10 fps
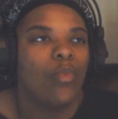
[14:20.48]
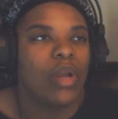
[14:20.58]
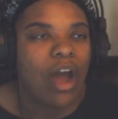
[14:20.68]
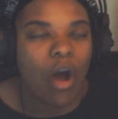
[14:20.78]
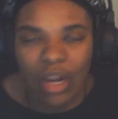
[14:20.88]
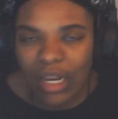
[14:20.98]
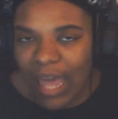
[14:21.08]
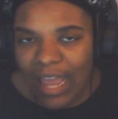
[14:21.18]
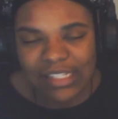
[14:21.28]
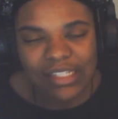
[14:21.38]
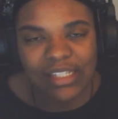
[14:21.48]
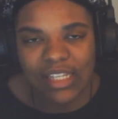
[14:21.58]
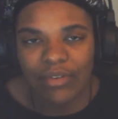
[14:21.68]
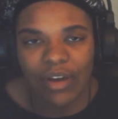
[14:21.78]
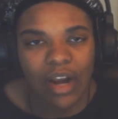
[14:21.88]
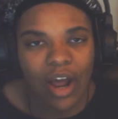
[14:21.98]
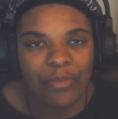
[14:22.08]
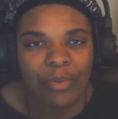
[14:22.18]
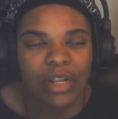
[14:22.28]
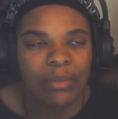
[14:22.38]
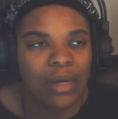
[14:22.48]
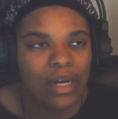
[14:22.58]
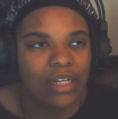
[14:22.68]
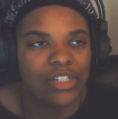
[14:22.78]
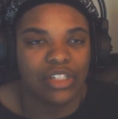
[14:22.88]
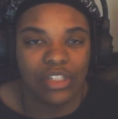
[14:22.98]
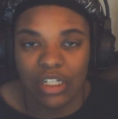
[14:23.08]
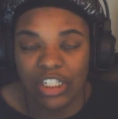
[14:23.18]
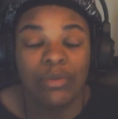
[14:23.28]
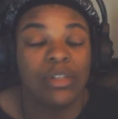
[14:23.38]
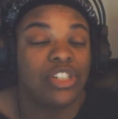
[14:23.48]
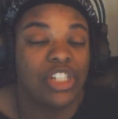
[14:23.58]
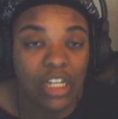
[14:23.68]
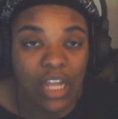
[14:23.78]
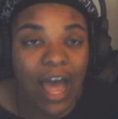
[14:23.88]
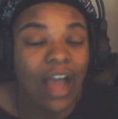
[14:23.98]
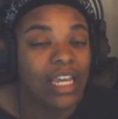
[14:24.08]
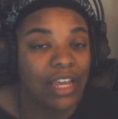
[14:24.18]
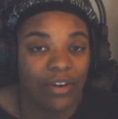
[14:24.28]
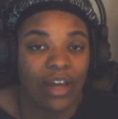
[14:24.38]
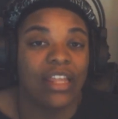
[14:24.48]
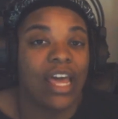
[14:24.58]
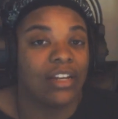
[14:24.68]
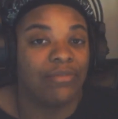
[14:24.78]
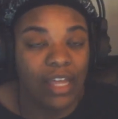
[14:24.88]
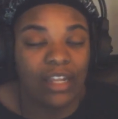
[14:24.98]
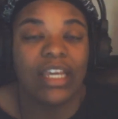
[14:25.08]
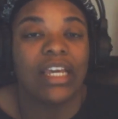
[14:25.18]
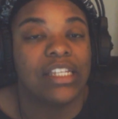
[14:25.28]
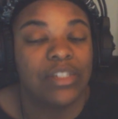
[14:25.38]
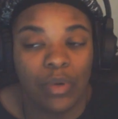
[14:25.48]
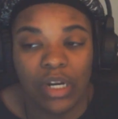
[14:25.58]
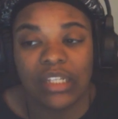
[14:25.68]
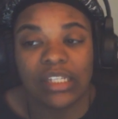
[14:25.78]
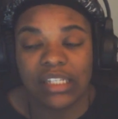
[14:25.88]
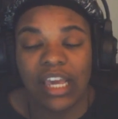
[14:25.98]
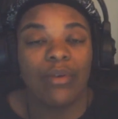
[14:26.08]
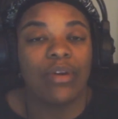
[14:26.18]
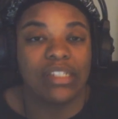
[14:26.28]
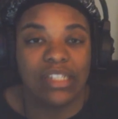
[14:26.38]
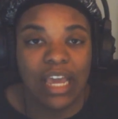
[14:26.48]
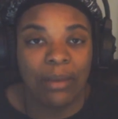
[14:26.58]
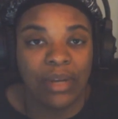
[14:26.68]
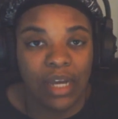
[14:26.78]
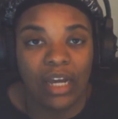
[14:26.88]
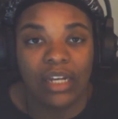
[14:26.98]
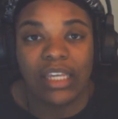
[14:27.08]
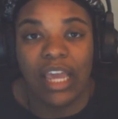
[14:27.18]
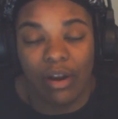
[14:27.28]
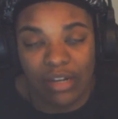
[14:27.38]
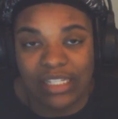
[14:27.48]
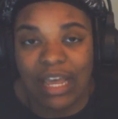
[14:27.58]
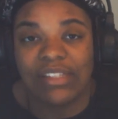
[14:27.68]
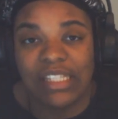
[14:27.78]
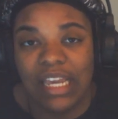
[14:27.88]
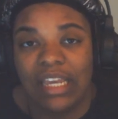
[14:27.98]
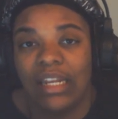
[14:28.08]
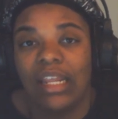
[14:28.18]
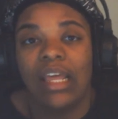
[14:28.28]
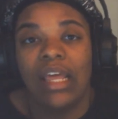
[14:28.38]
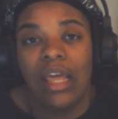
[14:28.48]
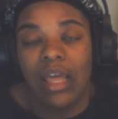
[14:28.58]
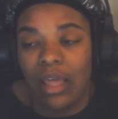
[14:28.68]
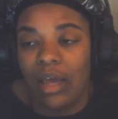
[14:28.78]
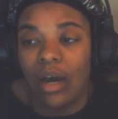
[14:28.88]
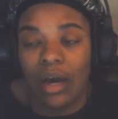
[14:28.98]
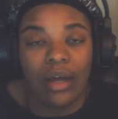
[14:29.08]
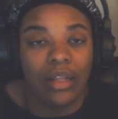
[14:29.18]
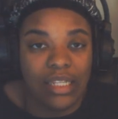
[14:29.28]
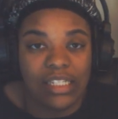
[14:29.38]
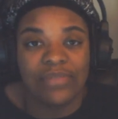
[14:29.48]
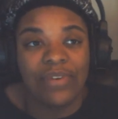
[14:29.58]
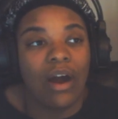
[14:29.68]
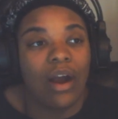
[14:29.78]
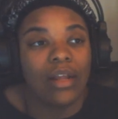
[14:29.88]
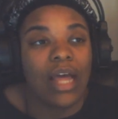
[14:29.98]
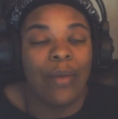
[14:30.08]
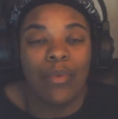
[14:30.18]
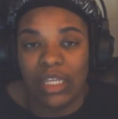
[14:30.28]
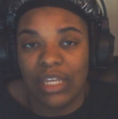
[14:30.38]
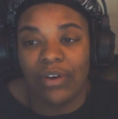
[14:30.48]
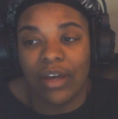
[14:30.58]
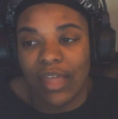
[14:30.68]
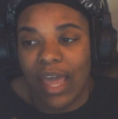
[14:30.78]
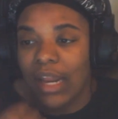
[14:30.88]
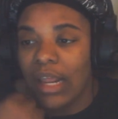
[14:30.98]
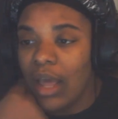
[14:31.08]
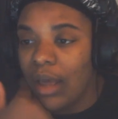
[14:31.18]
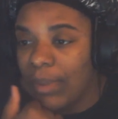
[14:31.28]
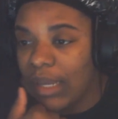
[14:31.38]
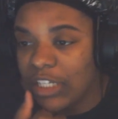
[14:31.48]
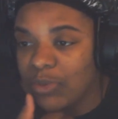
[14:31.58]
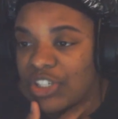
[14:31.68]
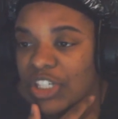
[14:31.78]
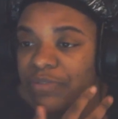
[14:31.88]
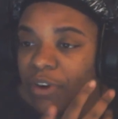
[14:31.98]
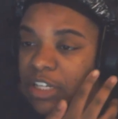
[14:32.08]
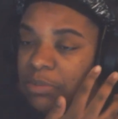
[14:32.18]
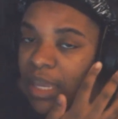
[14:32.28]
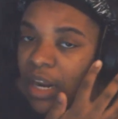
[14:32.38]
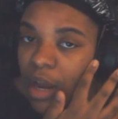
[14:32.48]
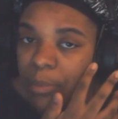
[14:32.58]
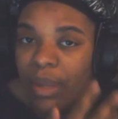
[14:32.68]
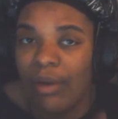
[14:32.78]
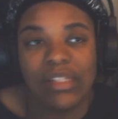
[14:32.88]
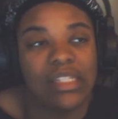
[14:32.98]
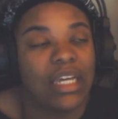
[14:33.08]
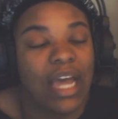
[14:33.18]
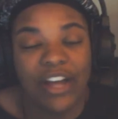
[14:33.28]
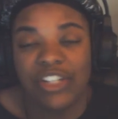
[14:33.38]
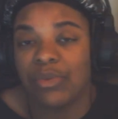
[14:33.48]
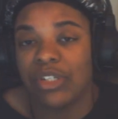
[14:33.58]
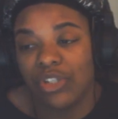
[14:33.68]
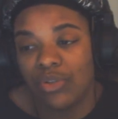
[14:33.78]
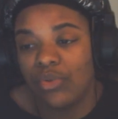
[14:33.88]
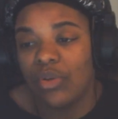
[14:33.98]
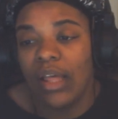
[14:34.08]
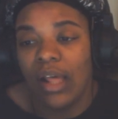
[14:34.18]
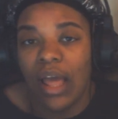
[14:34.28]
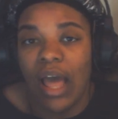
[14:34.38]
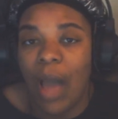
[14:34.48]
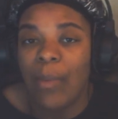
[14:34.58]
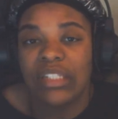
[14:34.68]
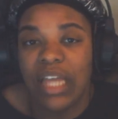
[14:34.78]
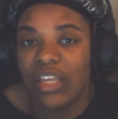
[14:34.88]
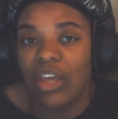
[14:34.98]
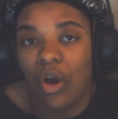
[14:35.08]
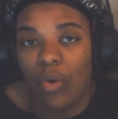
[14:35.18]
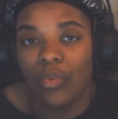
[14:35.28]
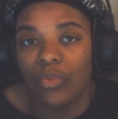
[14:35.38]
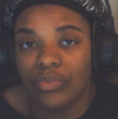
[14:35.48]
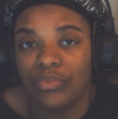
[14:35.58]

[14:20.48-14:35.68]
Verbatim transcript: with all the lights and stuff cut off pretty much. Look, I'll give her that. Velik is one of the scariest damn nun characters I've seen this far. I will give her that, because when she first made her appearance in The Conjuring 2, I was like, yo,